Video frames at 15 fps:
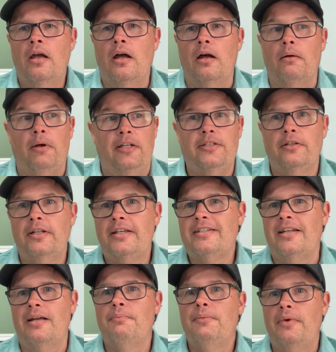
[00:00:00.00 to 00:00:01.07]
Until
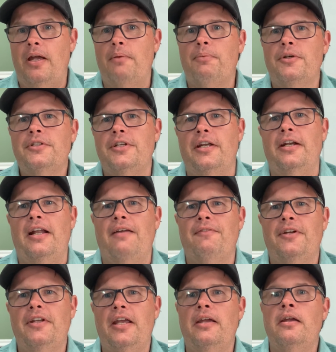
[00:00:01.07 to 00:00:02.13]
next time, I appreciate it. Have a
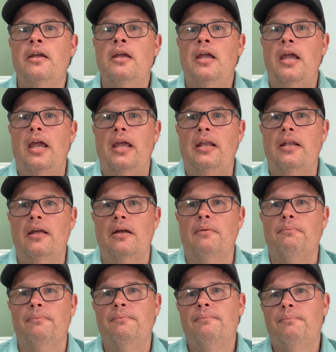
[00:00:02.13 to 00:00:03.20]
good day,
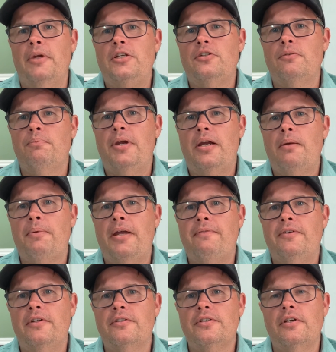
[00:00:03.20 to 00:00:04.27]
and make sure and pick up
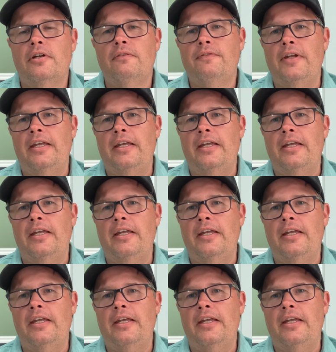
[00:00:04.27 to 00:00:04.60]
after yourself.